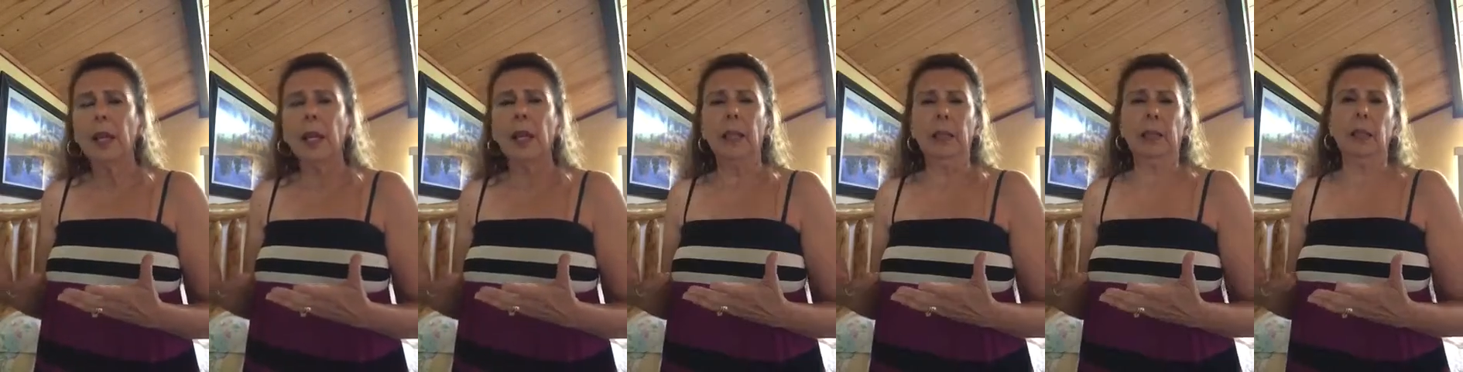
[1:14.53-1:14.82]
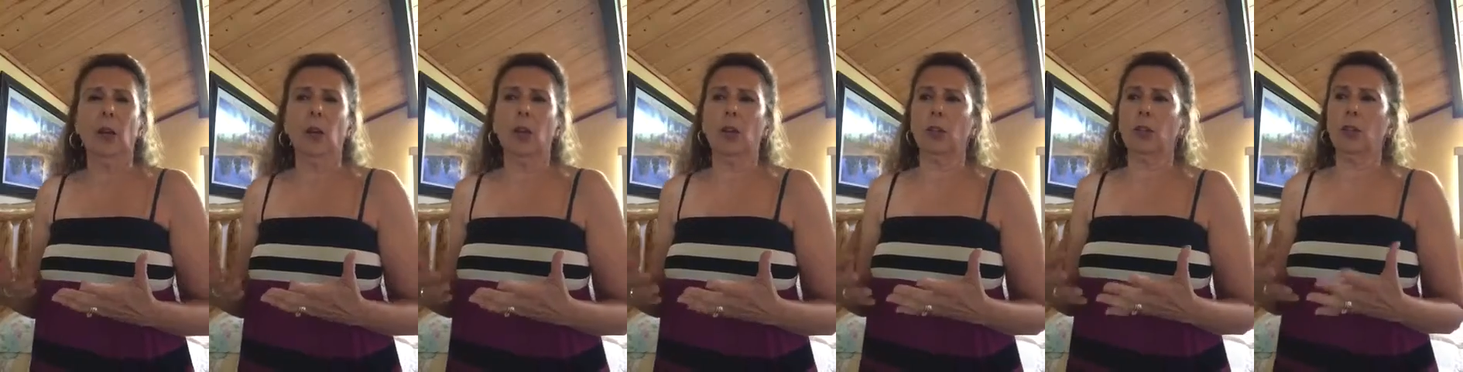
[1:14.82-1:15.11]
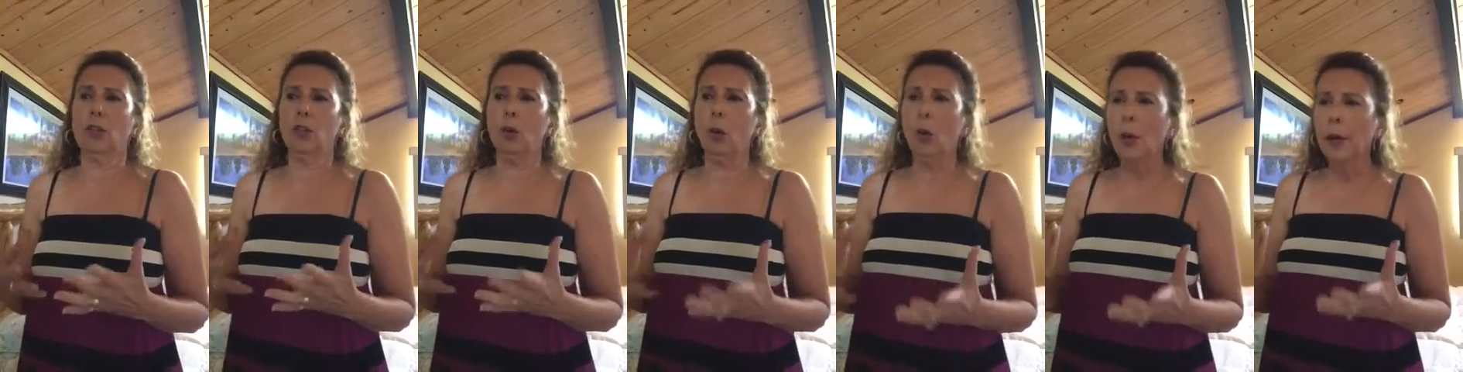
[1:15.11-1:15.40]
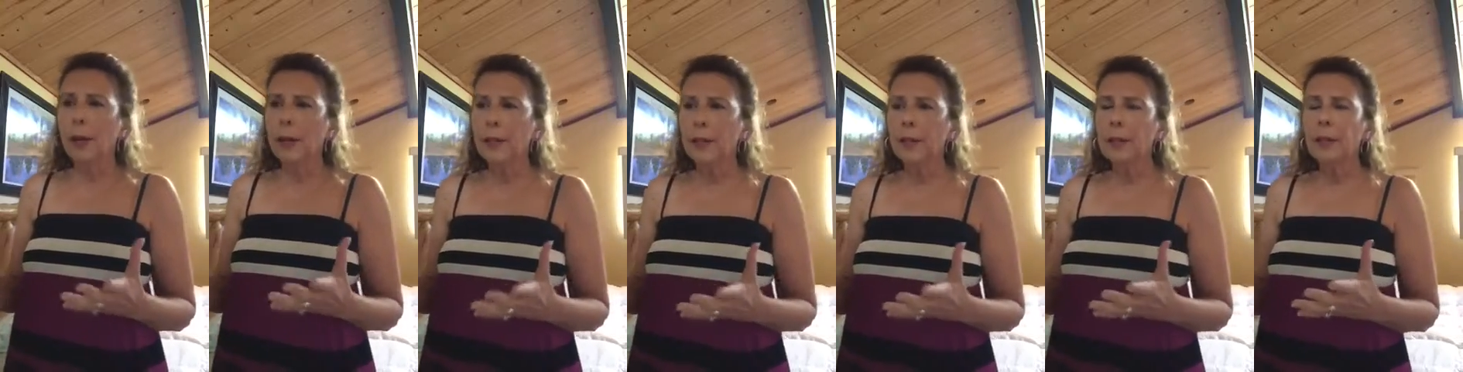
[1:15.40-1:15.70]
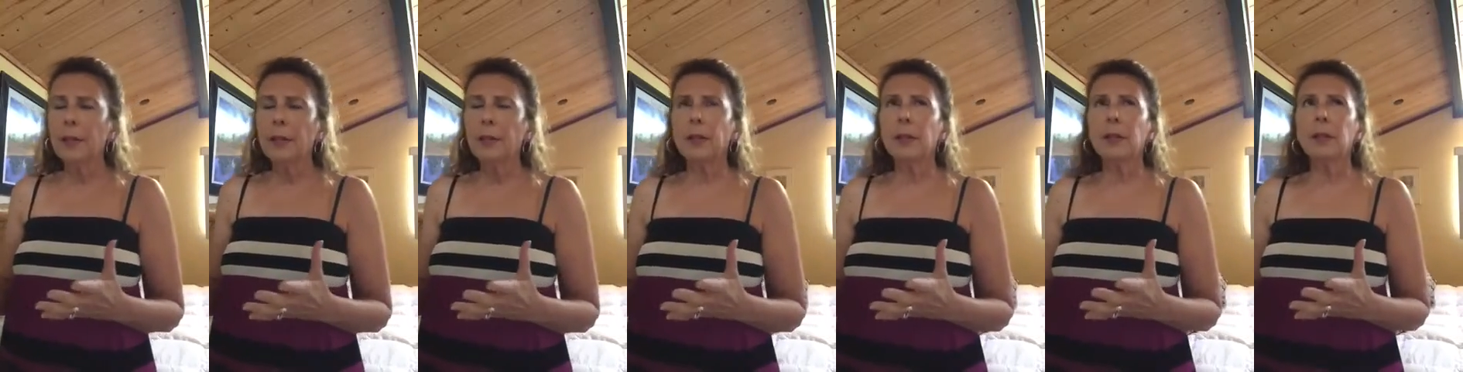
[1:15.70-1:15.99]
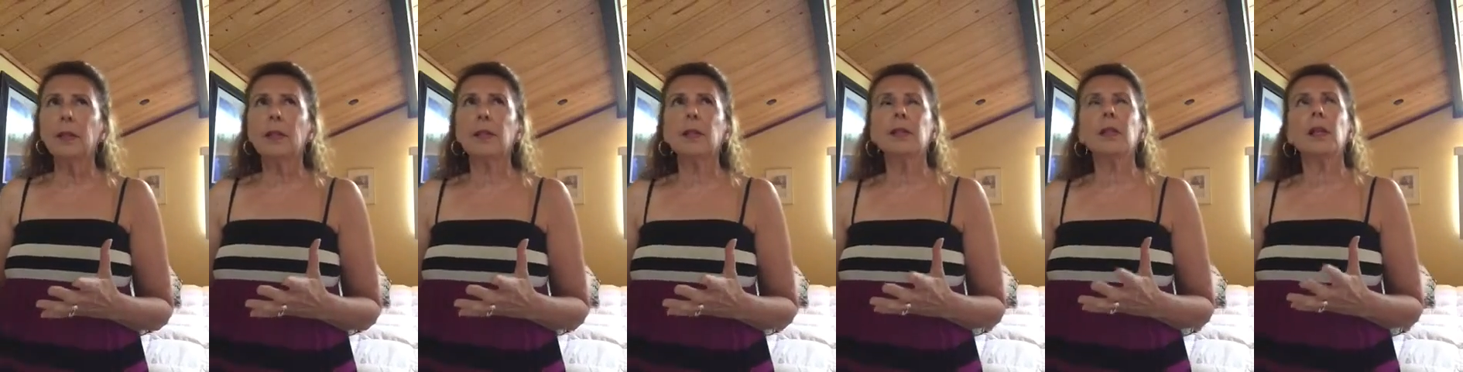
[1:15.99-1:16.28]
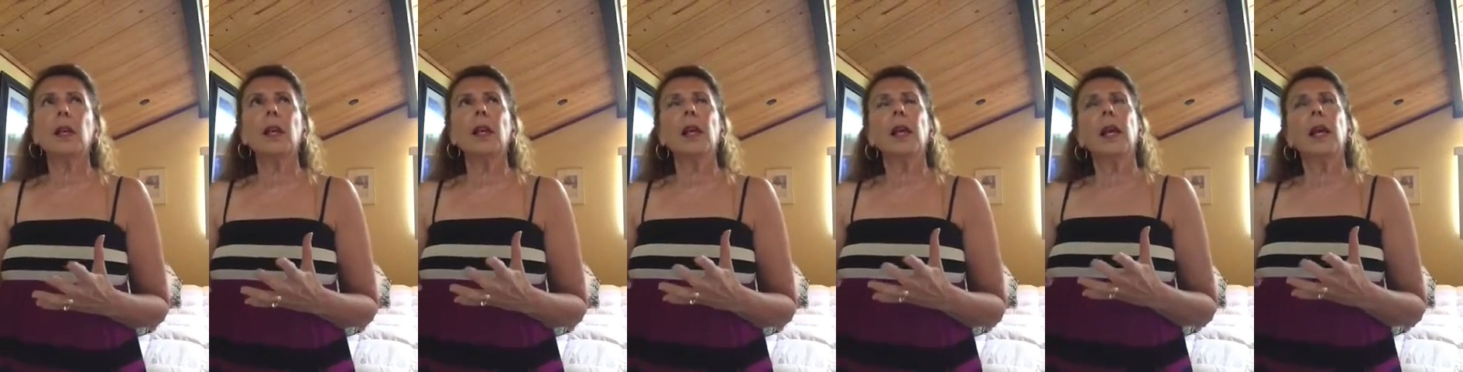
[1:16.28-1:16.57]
and the hard choices